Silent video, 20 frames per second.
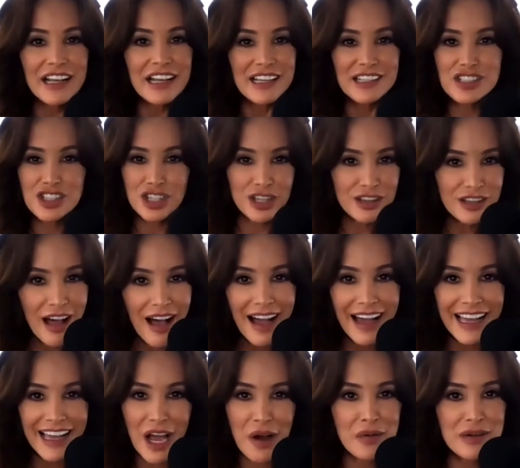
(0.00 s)

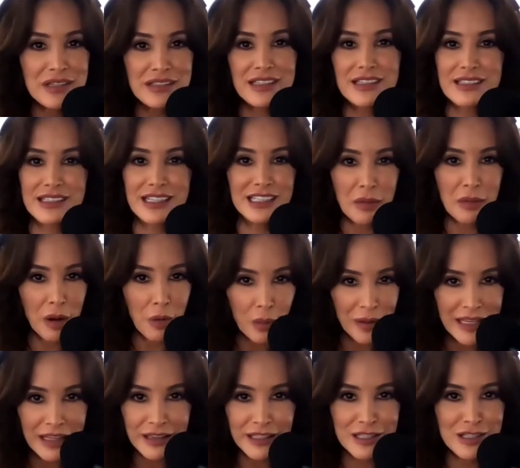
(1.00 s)
July, I was listening to my
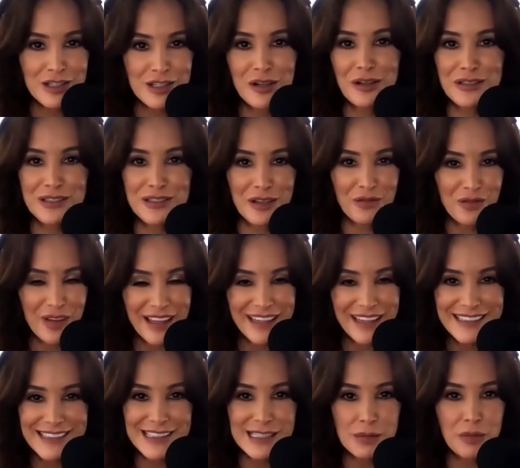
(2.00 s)
weekly shows on
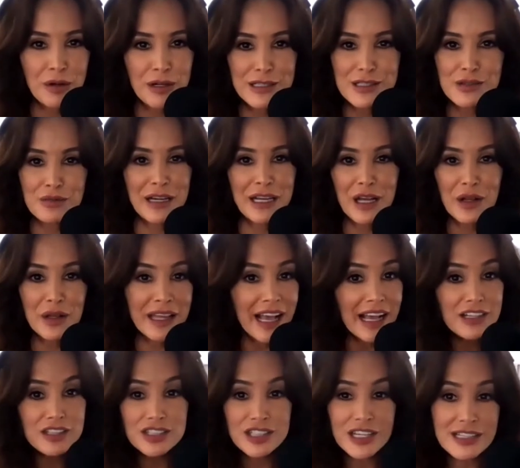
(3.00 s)
fantasy sports radio. Like, I
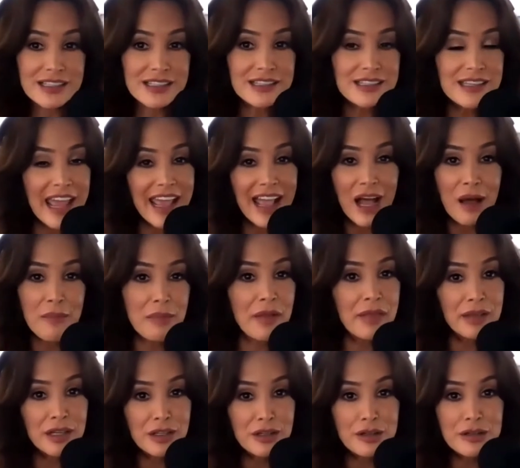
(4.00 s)
just stay up on
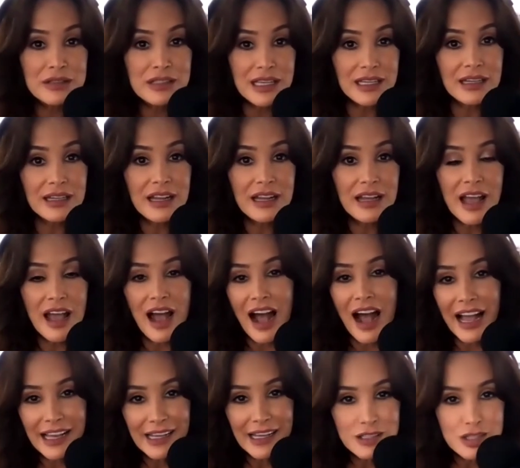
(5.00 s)
the news, and
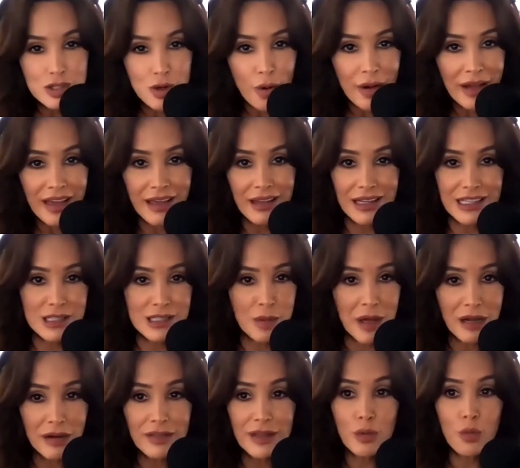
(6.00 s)
I enjoy it. It's
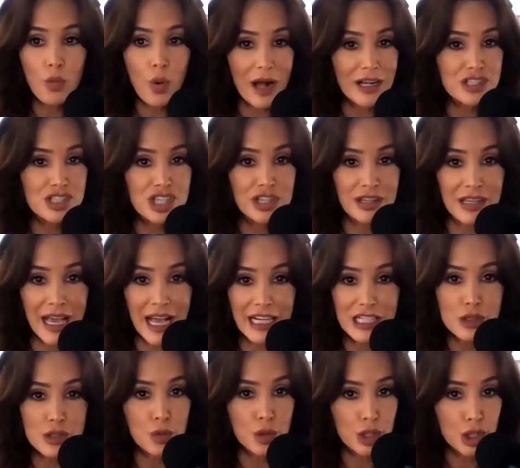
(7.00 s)
better than watching the
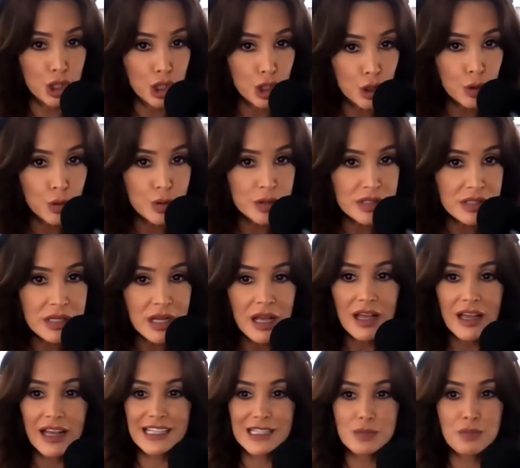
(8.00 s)
actual news.
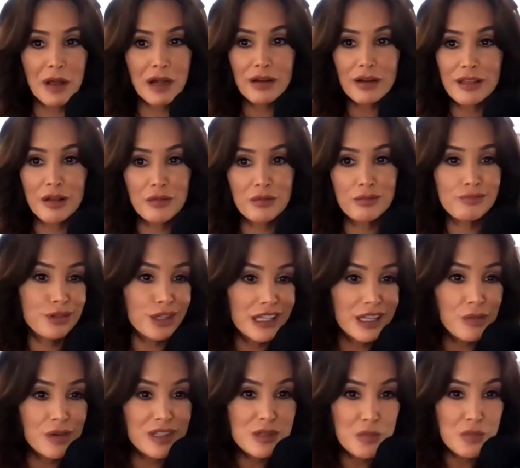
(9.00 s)
Yes. It's better than really
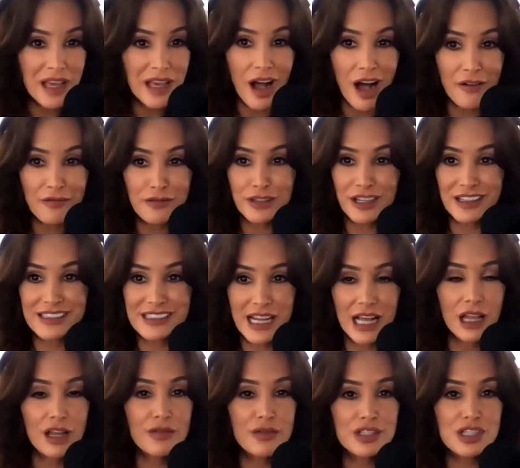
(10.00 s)
what's being offered on
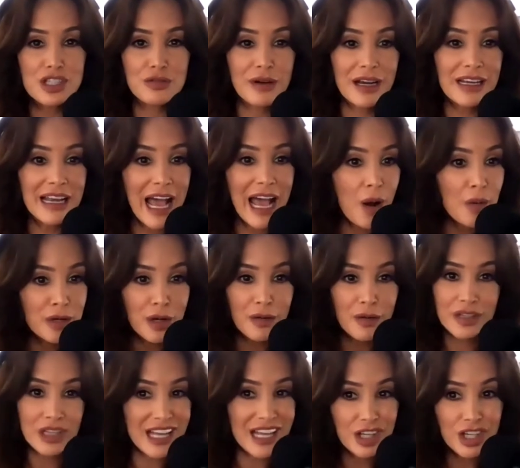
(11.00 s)
television right now. We don't have a
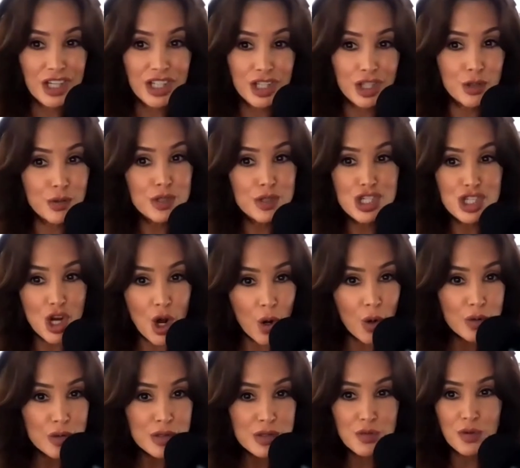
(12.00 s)
lot of good new
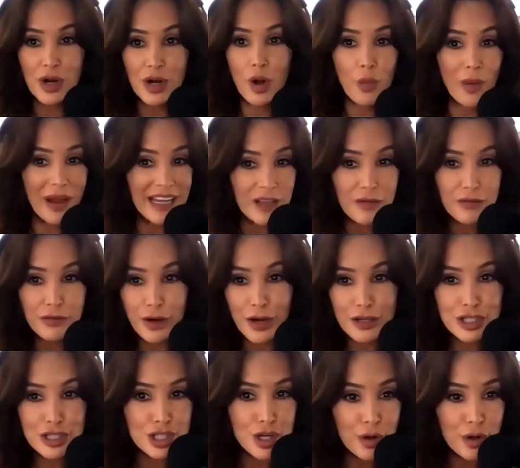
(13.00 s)
shows. We're all waiting for
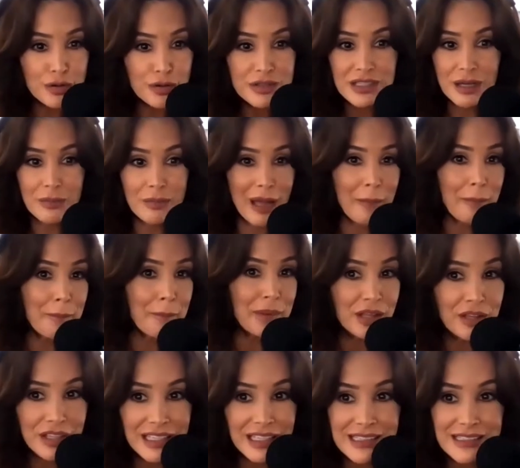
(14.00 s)
our shows to come back.
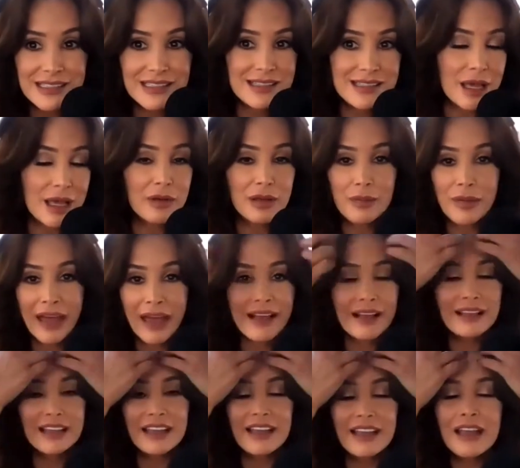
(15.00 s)
Billions is coming back.
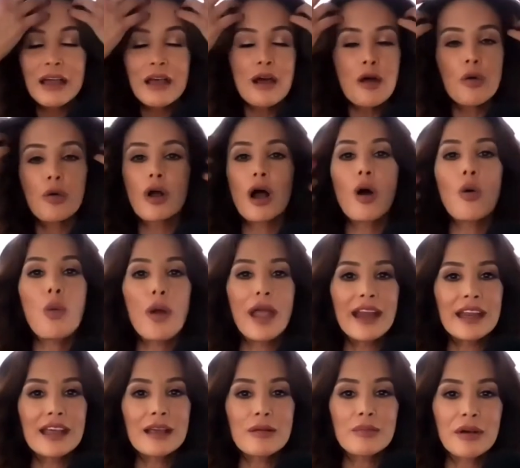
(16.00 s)
Like, we're all
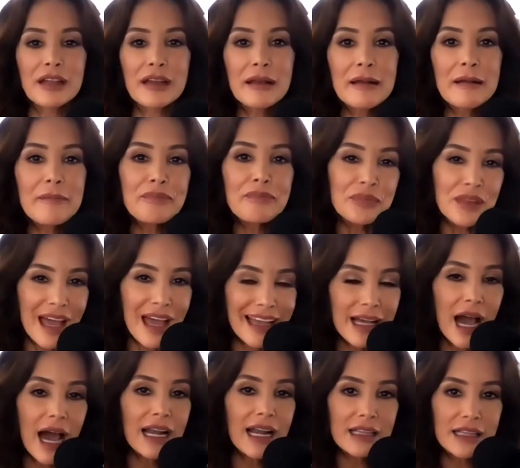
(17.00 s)
waiting, but I
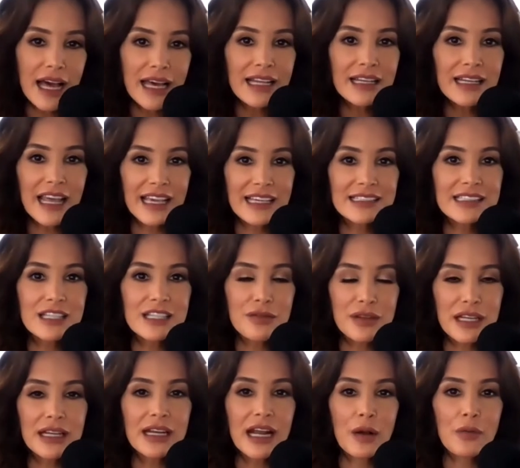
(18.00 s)
got a lot of
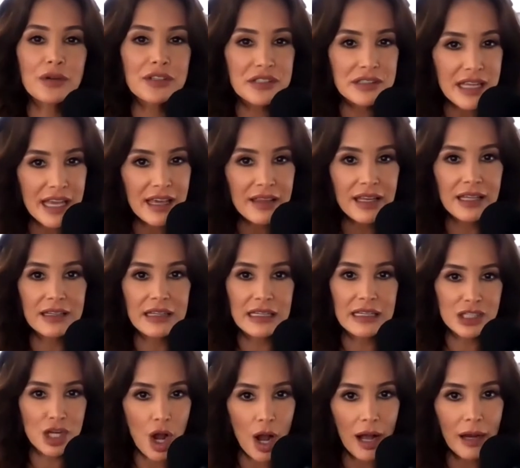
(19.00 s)
negativity, and I will say that it
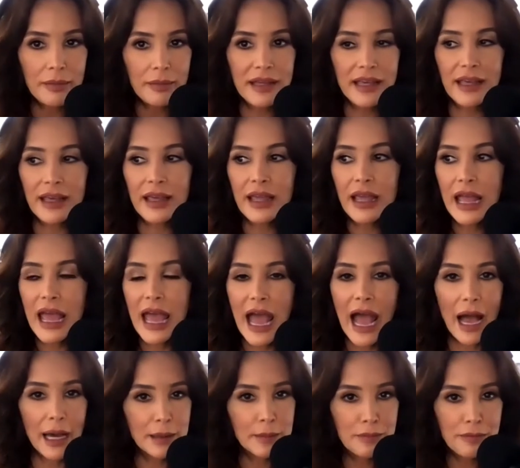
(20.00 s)
taught me
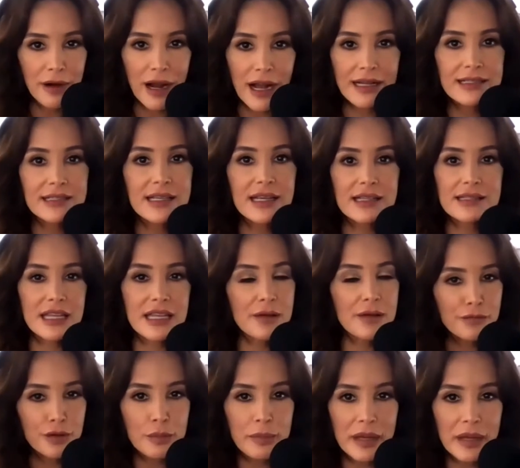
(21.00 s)
how to process
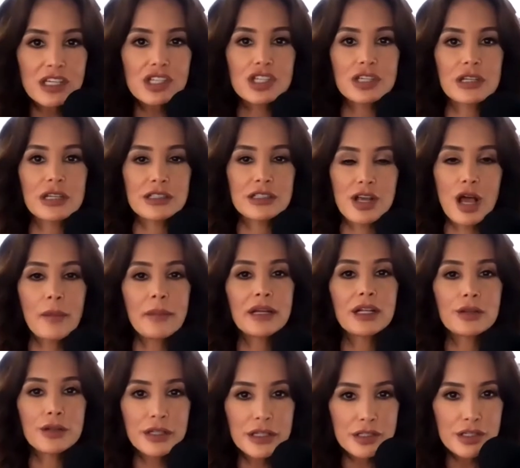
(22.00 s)
information. It taught me
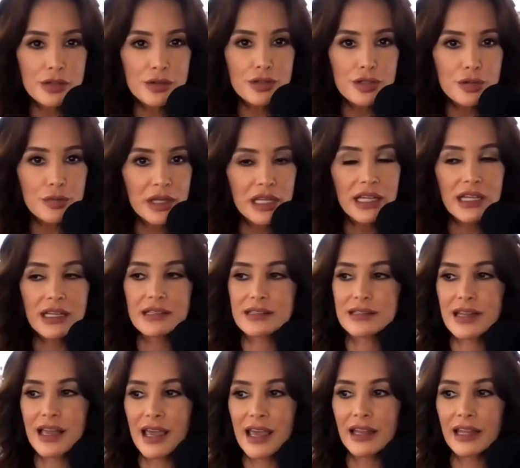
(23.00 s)
to look at social media and
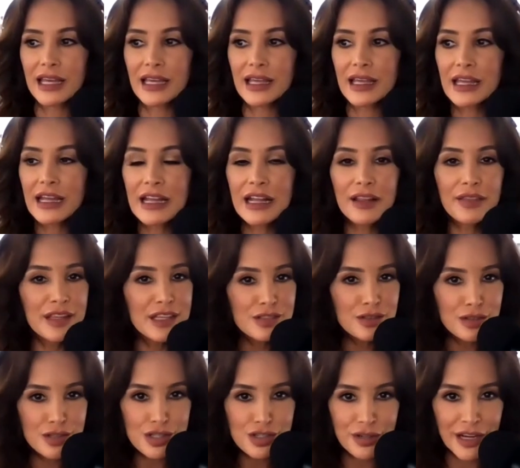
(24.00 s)
say, like, these
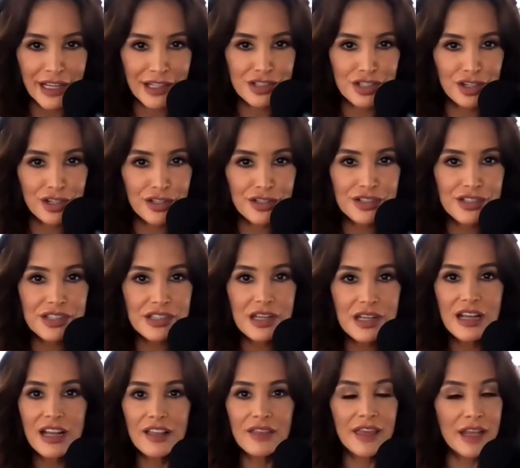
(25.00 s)
are strangers.
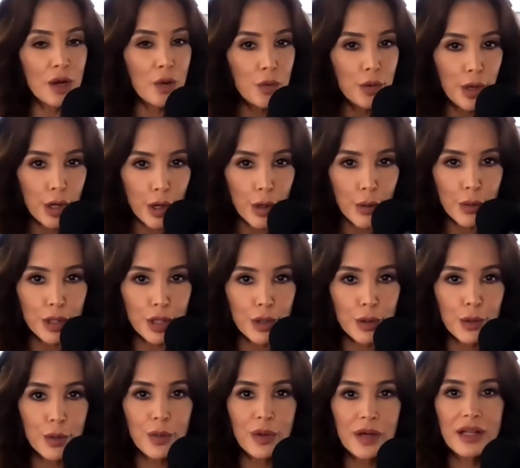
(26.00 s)
They don't know
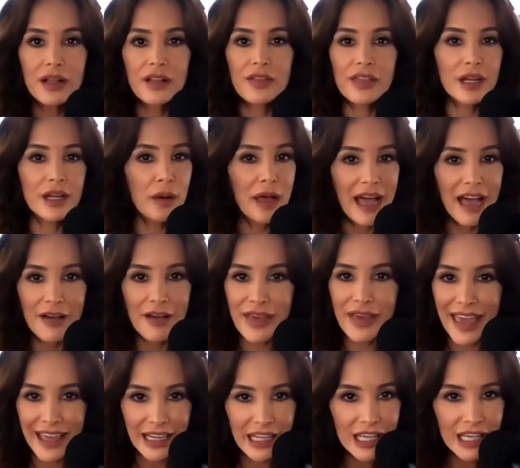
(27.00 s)
you. They don't have
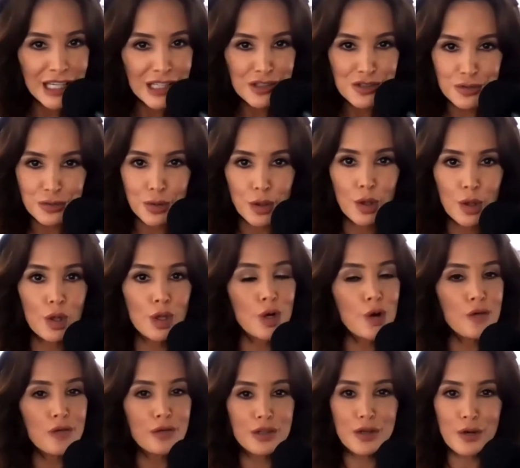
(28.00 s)
any control
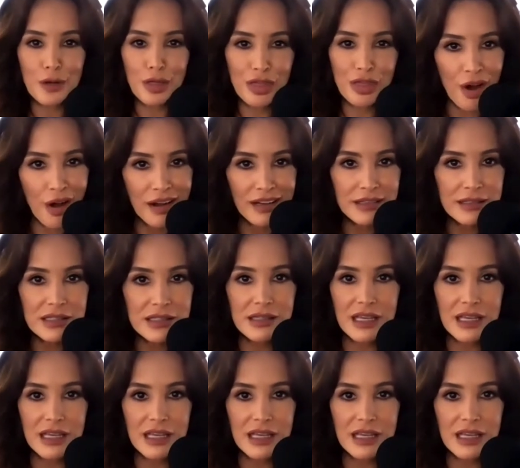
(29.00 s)
over your thoughts.